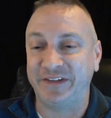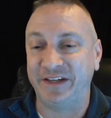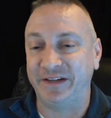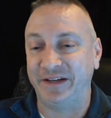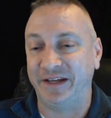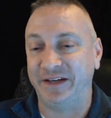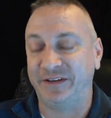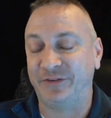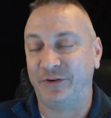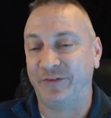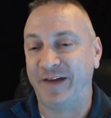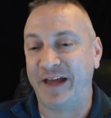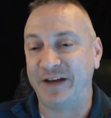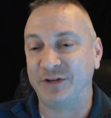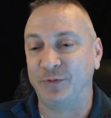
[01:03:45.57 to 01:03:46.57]
It sort of
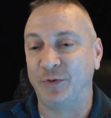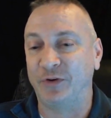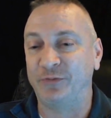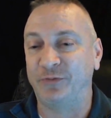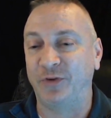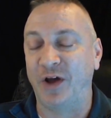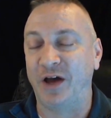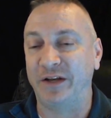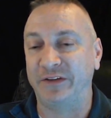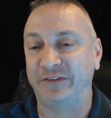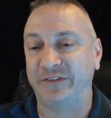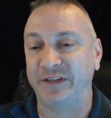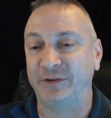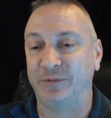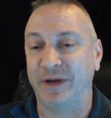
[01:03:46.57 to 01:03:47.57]
had to work
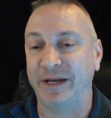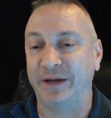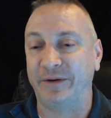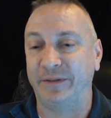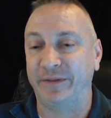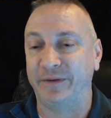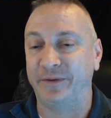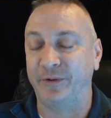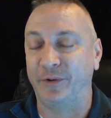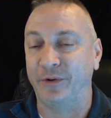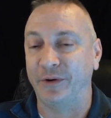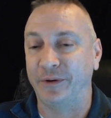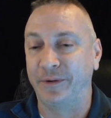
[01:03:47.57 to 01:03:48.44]
flawlessly right out of the door.